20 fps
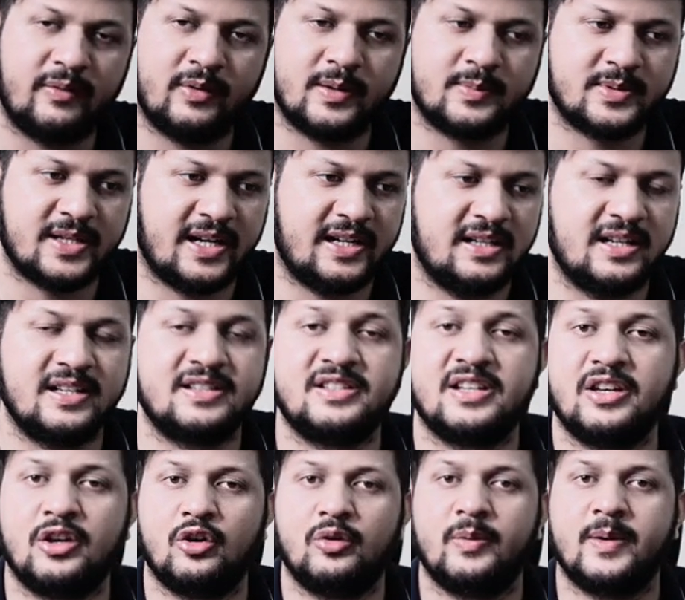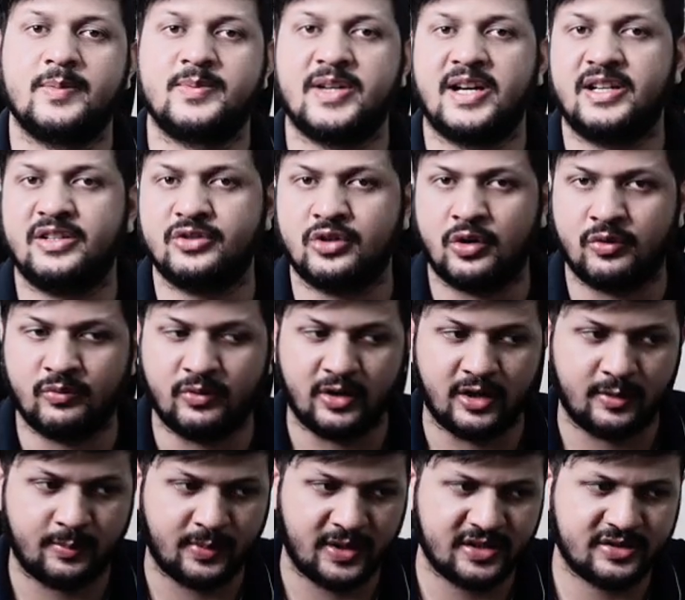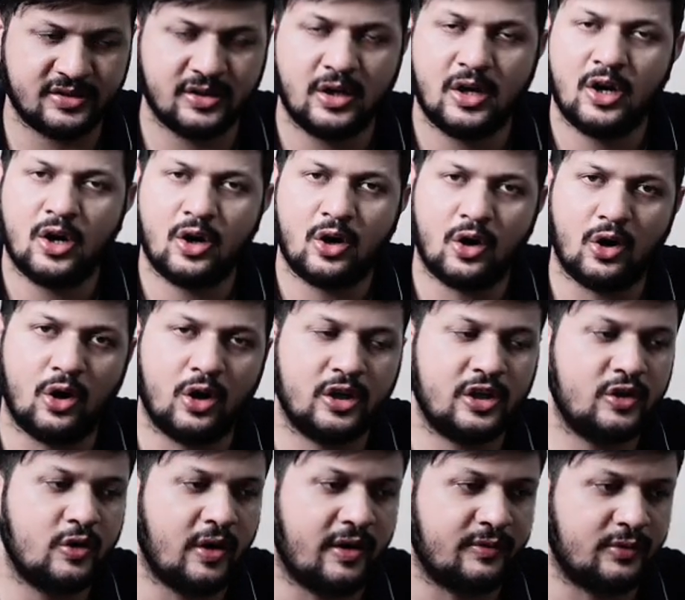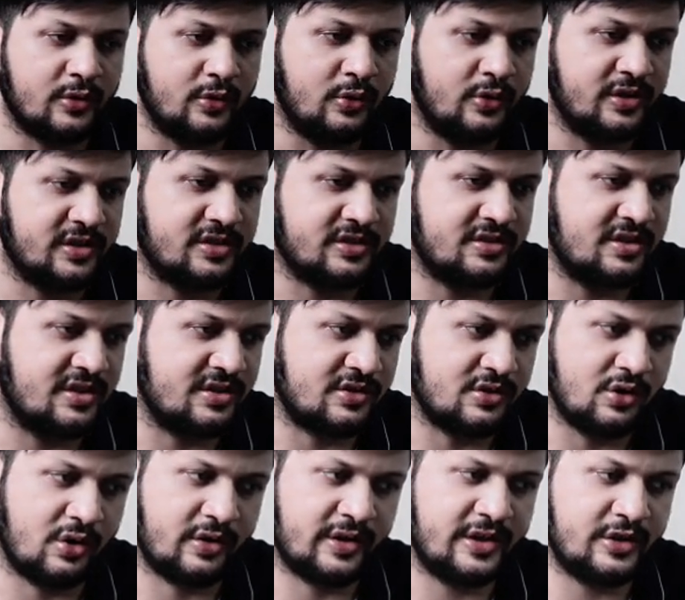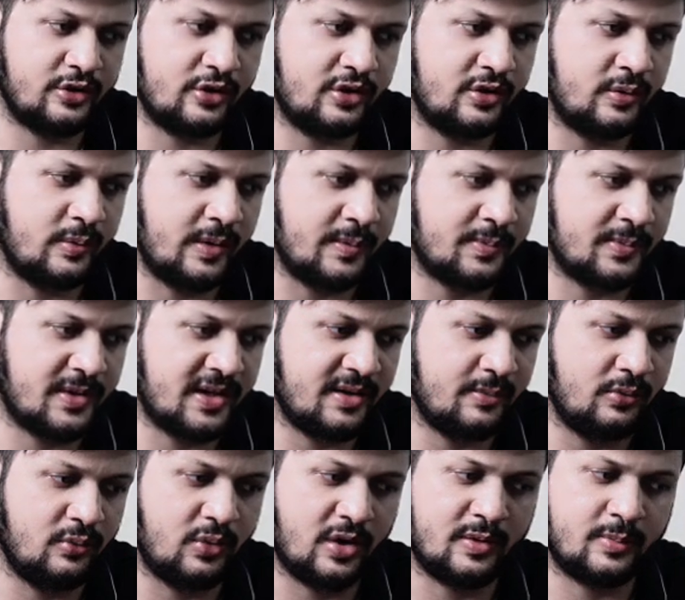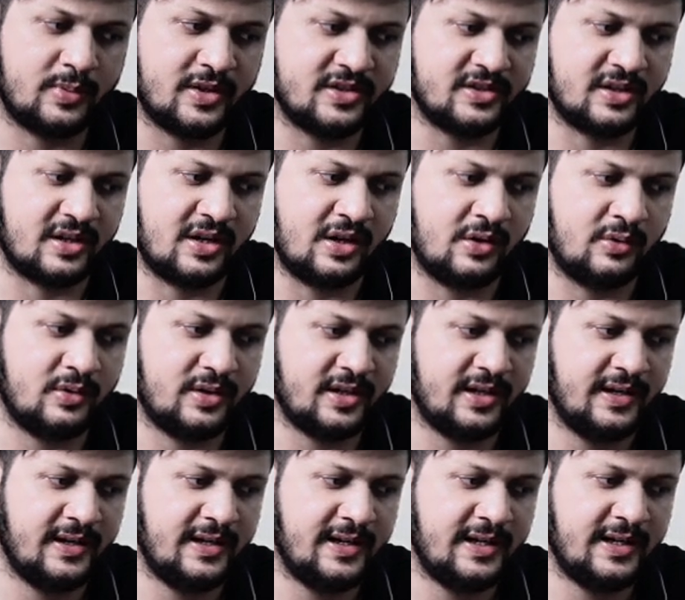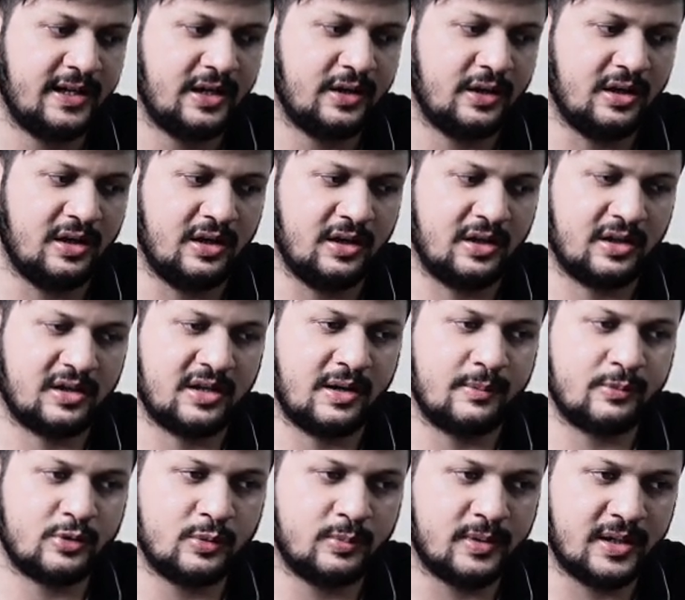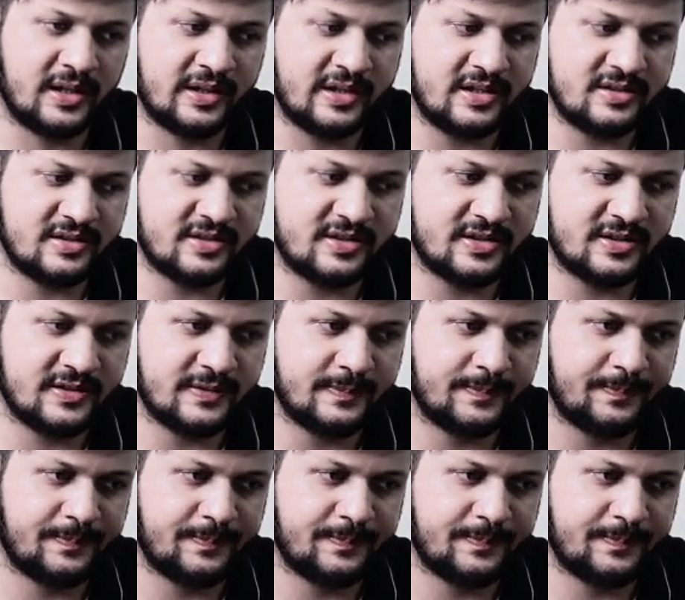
website. Let's say your website is on WordPress. All you have to do is just log into your WordPress account, come to plugins,